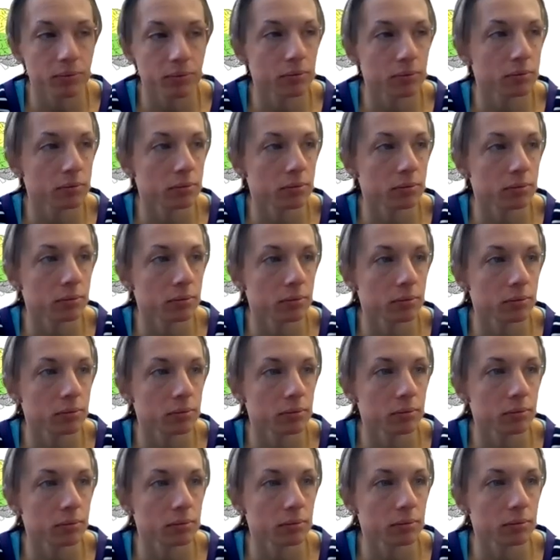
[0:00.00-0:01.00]

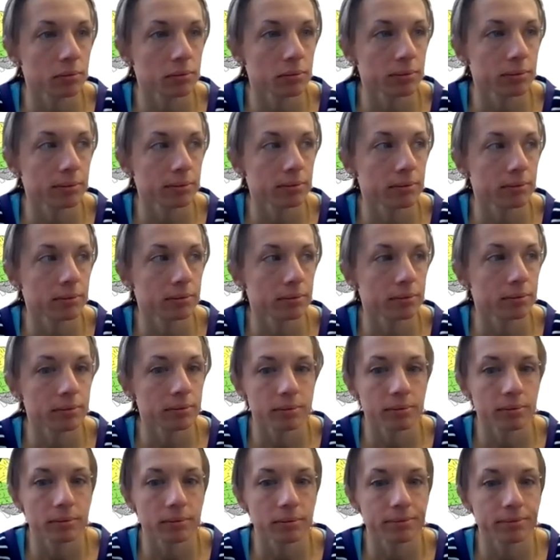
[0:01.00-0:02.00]

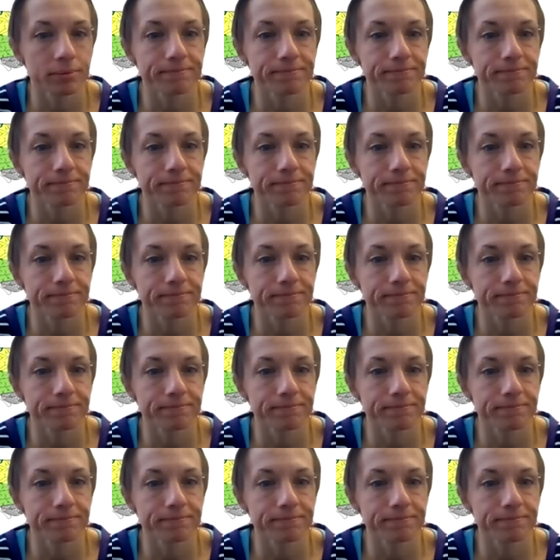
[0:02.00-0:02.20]
Nothing is said.